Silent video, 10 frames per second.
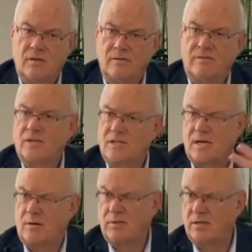for
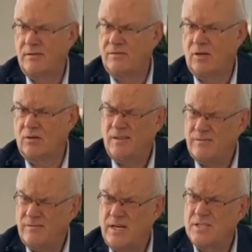example, have got
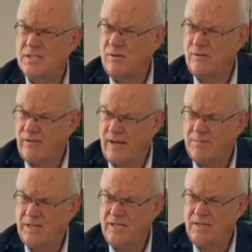friends or
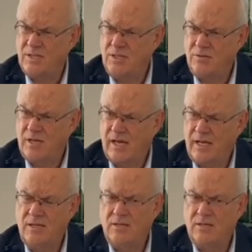family in the UK